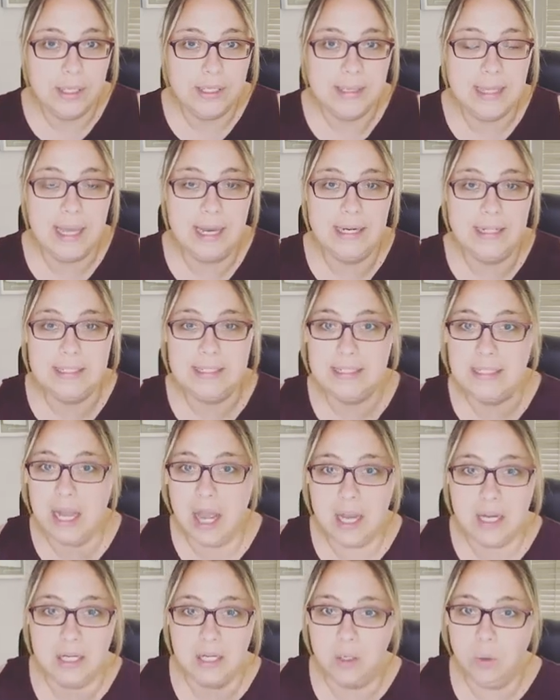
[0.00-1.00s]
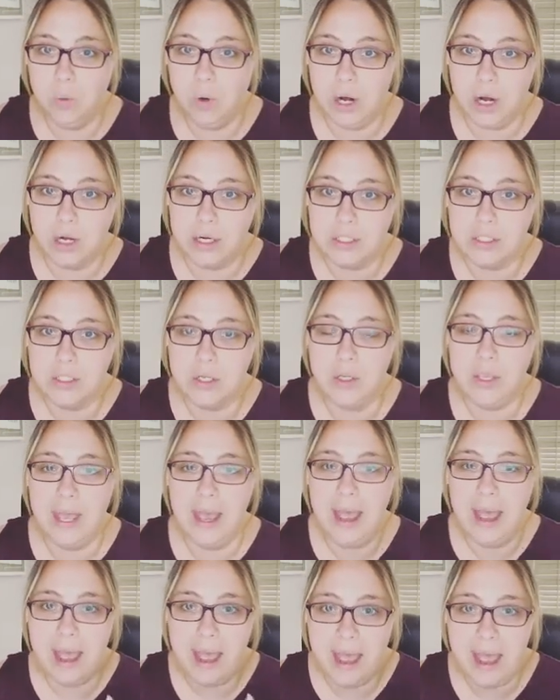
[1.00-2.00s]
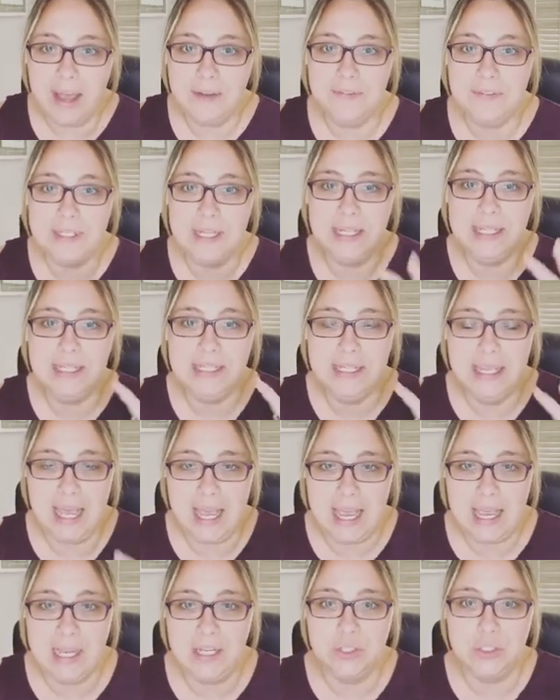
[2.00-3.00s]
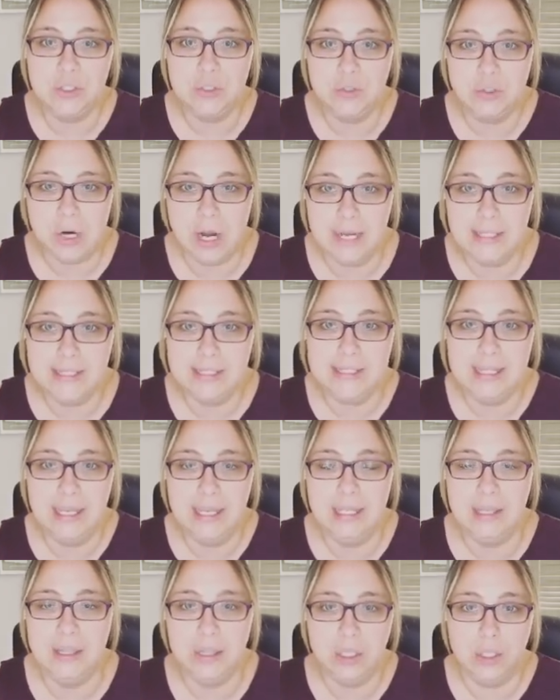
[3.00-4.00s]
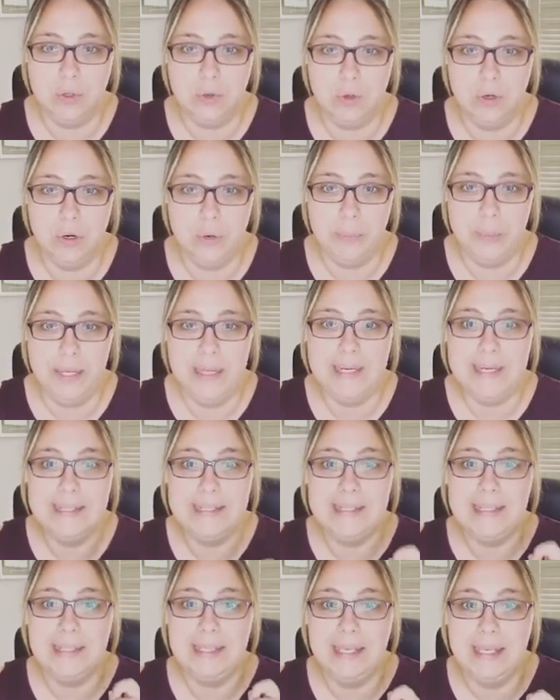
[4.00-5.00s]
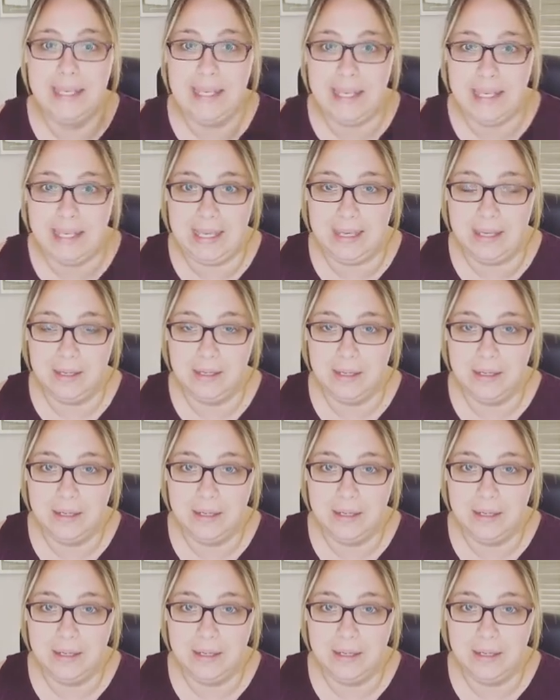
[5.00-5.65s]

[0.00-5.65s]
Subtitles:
then it's not going to work. So you have to gain trust in the group. It is key,